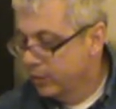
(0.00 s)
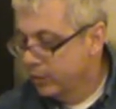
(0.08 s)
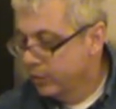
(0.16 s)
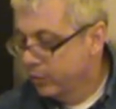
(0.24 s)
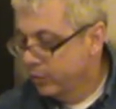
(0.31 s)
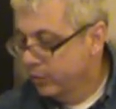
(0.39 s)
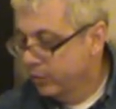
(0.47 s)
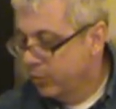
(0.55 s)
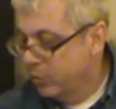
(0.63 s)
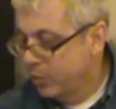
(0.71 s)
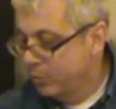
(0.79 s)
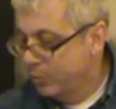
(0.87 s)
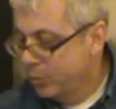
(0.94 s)
We're going to throw
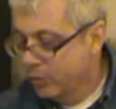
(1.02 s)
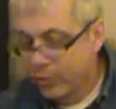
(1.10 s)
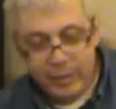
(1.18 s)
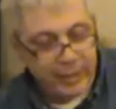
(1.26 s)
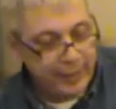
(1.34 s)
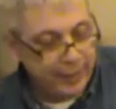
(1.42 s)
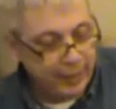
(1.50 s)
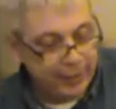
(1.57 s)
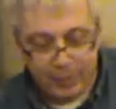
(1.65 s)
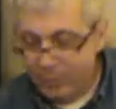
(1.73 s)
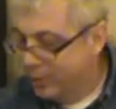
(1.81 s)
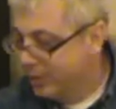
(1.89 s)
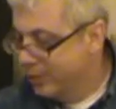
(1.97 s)
one more on here and
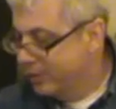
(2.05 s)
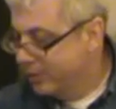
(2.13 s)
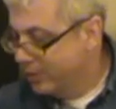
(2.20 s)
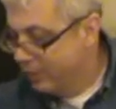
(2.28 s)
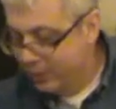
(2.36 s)
I'm going to end this